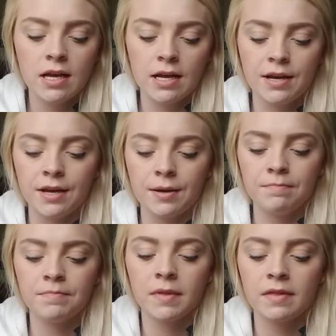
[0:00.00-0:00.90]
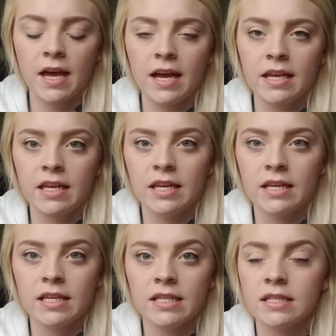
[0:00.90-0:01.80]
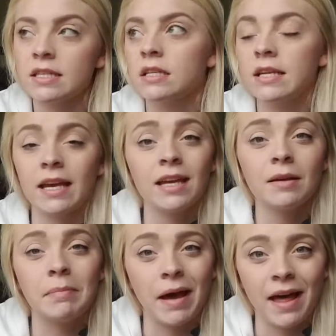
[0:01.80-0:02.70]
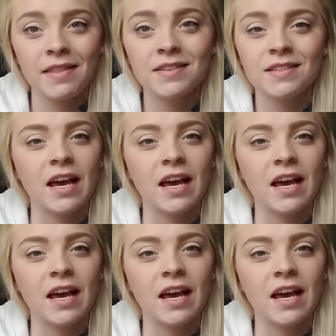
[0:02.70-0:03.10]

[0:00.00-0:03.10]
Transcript: That is taking baths.